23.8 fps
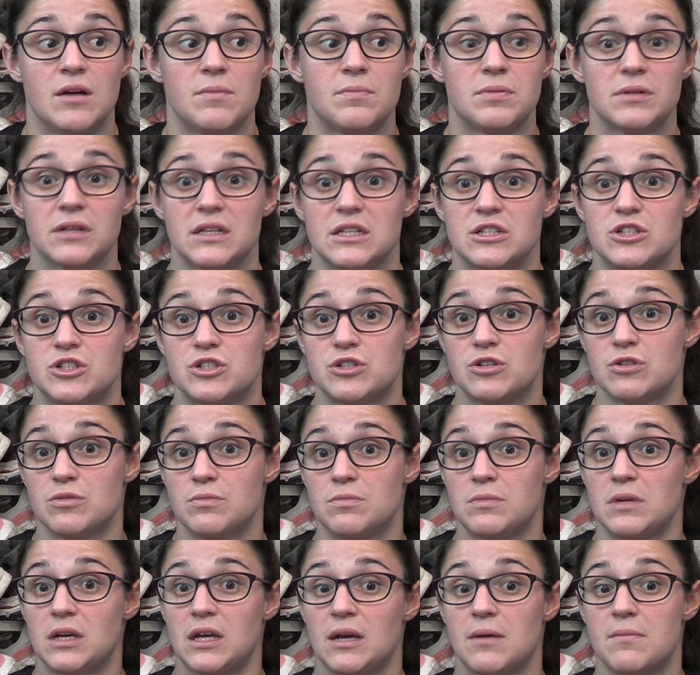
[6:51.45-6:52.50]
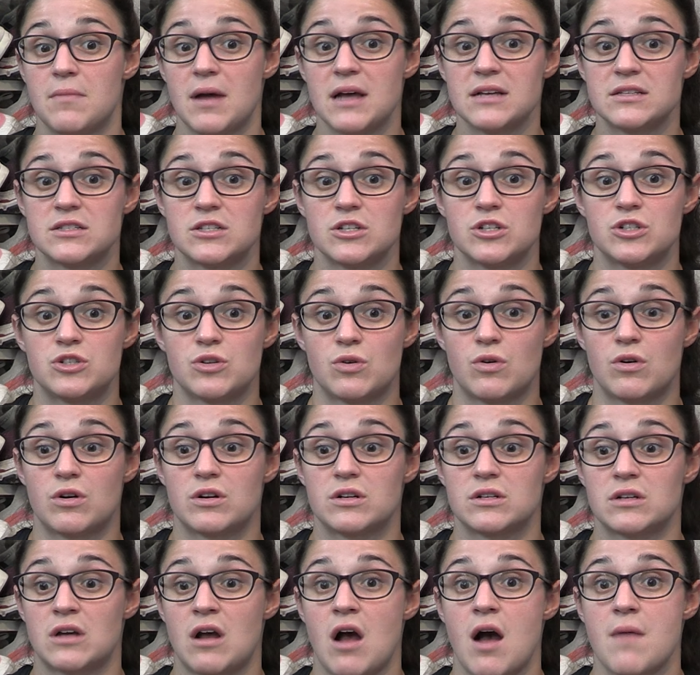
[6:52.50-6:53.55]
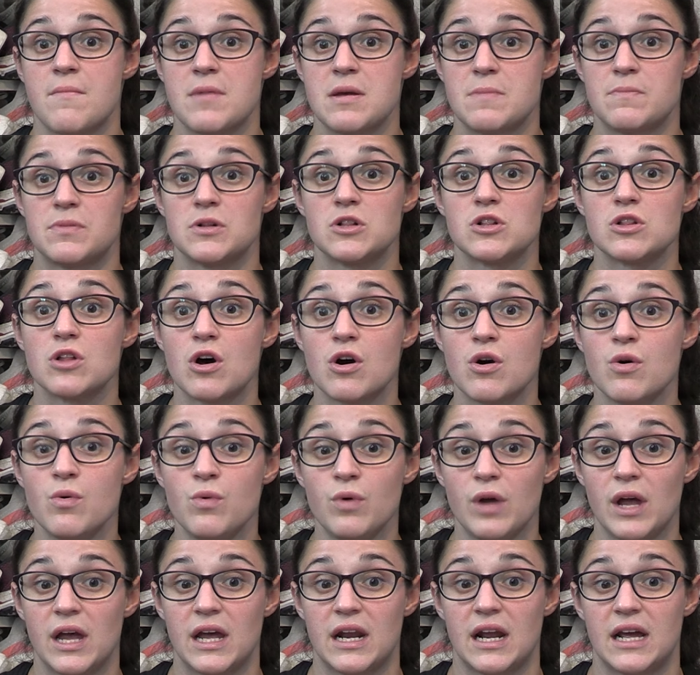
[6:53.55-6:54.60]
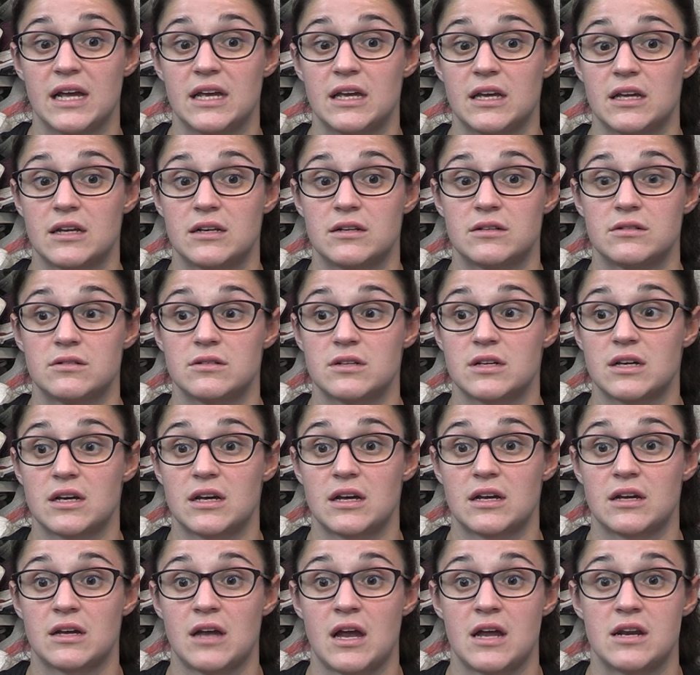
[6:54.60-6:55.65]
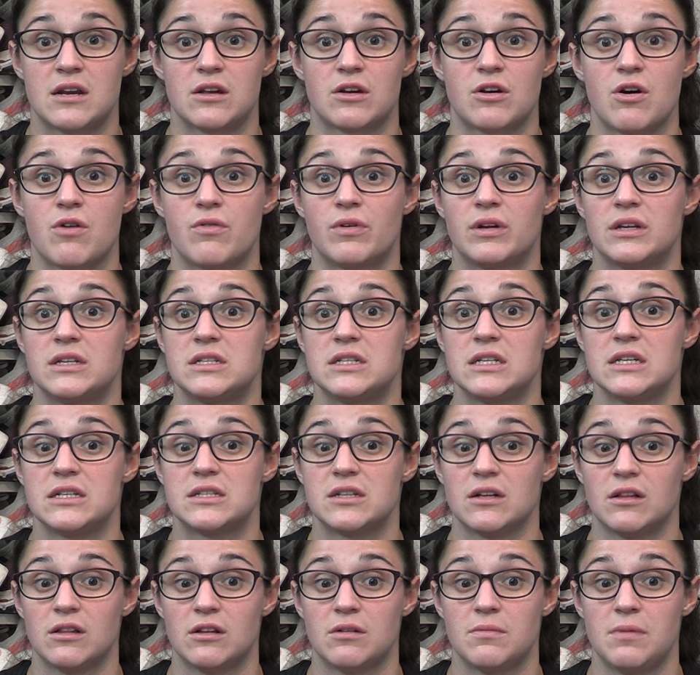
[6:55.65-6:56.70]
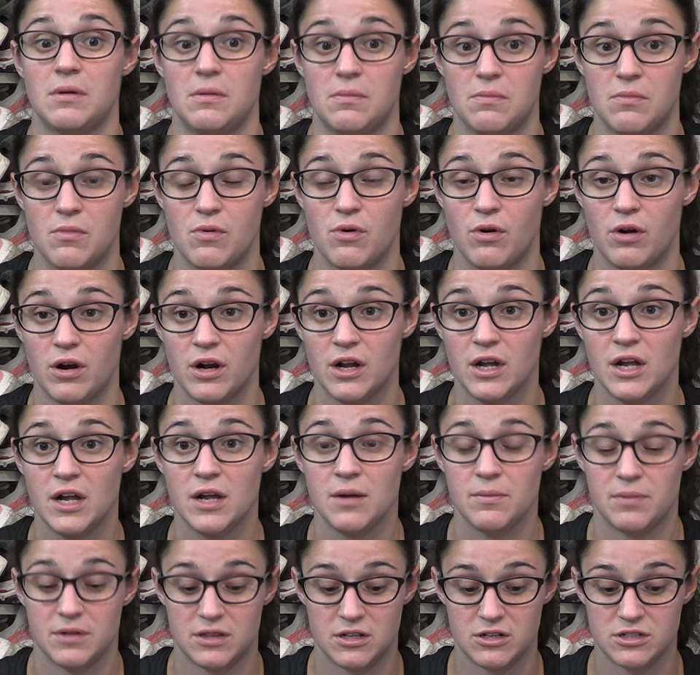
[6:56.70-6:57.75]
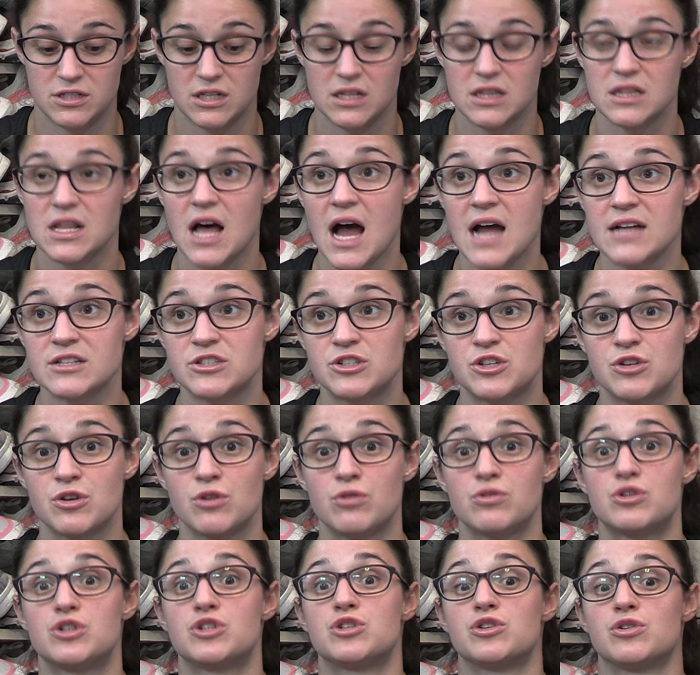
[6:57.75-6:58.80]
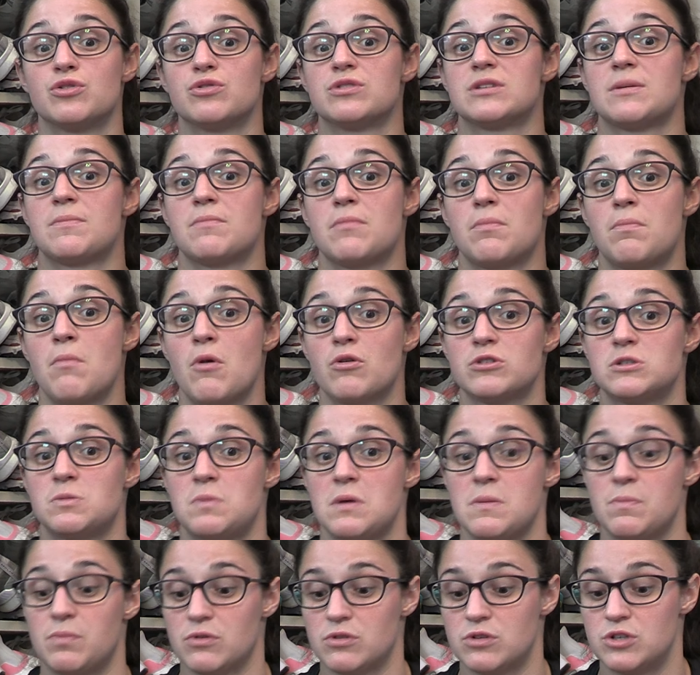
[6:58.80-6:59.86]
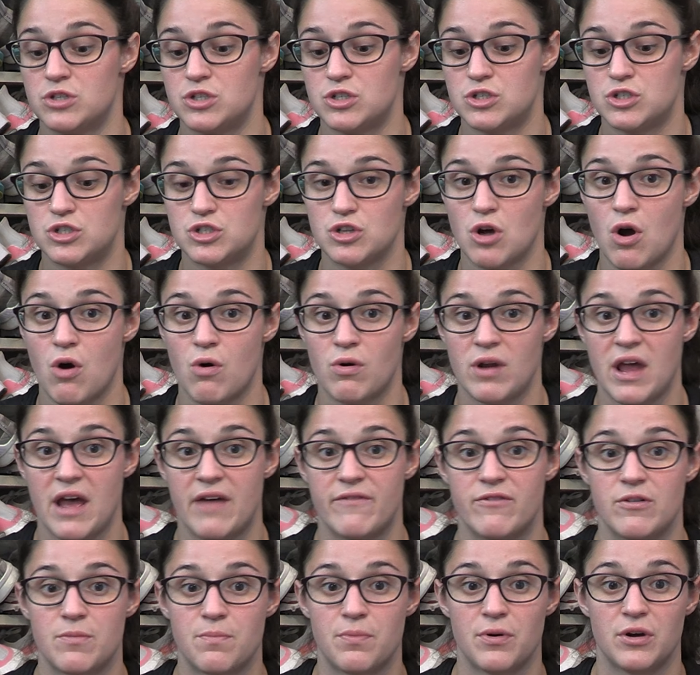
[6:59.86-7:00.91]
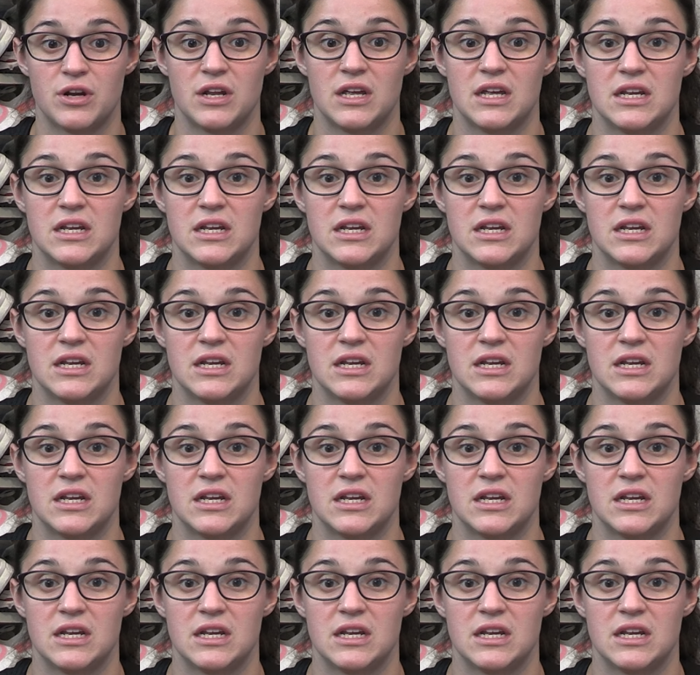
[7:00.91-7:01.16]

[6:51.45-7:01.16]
please shoot me a message or comment below and I can kind of go in detail a little bit more. But there's a lot to shoes that most people don't ever put